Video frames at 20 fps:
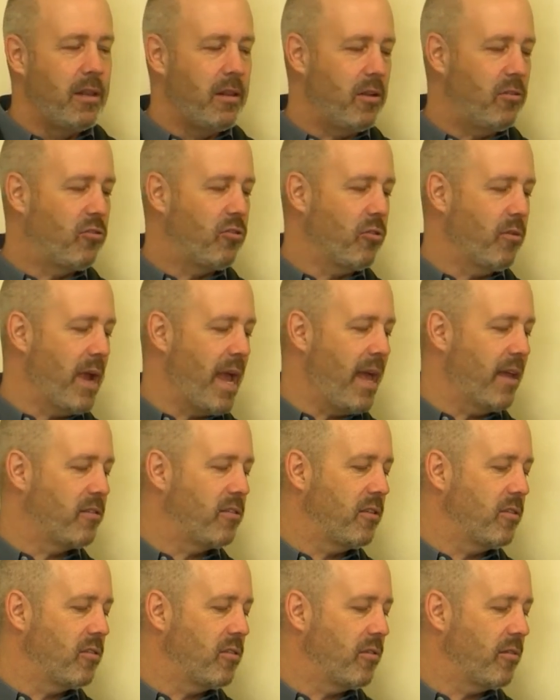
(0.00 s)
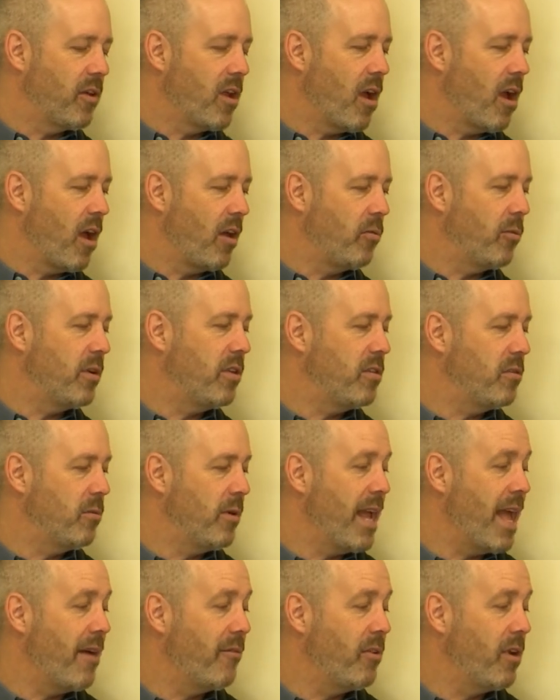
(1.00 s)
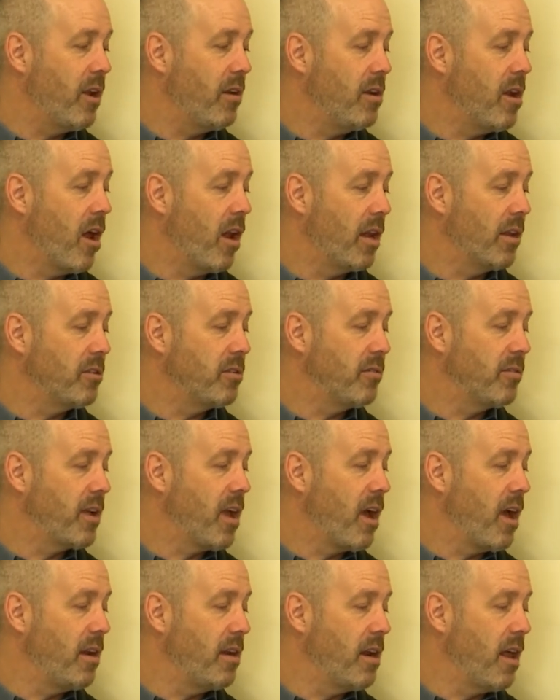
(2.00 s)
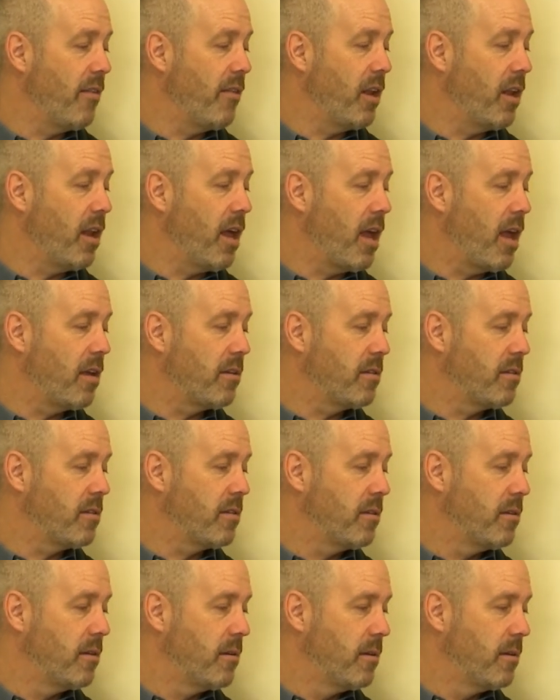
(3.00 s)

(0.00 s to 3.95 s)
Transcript: the true essence of God. We, we have knowledge of God nonetheless.